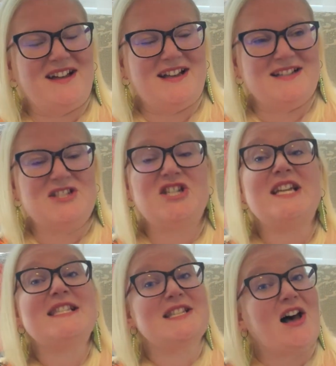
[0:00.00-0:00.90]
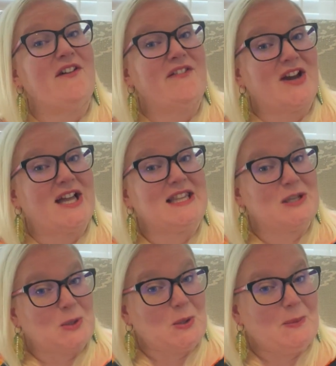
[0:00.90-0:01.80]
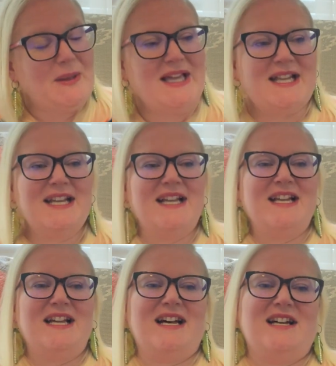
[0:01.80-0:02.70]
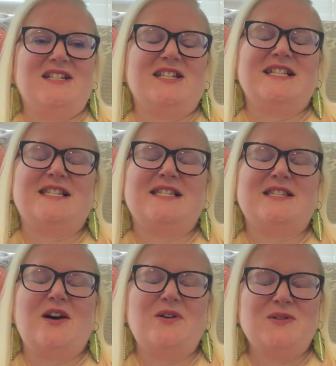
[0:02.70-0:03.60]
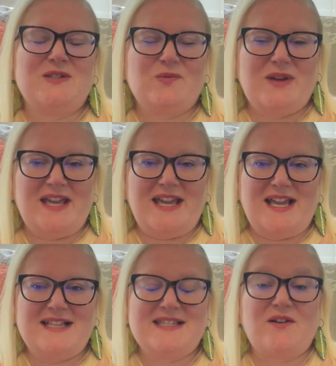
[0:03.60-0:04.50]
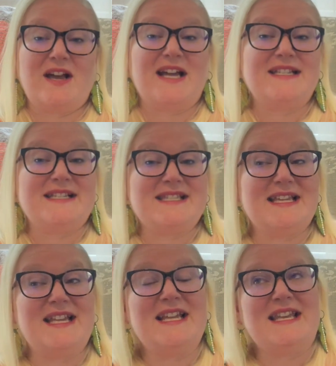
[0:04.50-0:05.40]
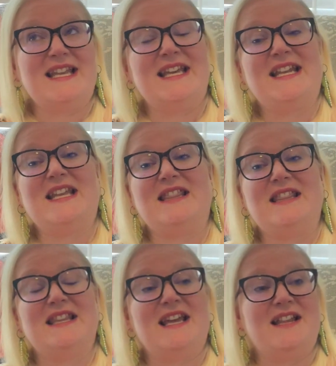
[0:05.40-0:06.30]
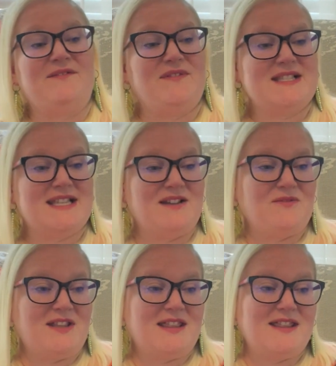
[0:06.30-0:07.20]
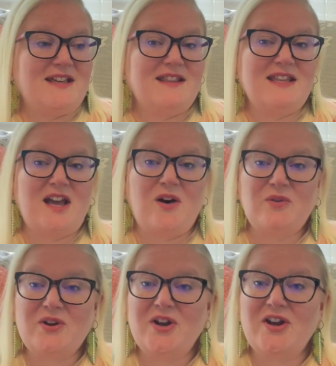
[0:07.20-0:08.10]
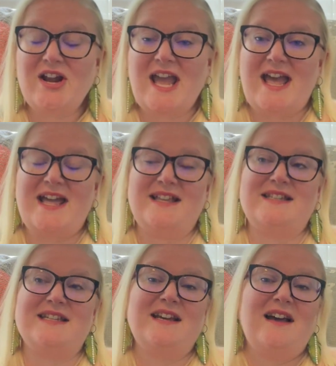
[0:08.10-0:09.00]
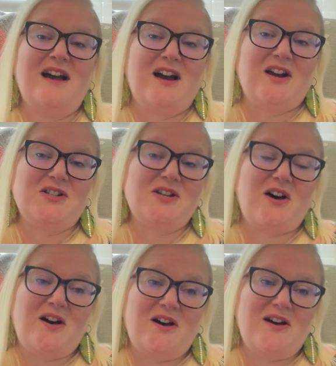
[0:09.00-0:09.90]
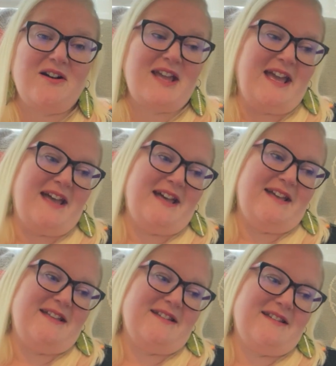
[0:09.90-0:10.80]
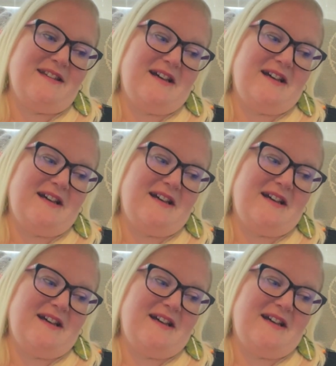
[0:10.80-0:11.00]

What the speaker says: She's not very little, but she's so sweet. So I got to sit and knit and visit with the owner and her dog, and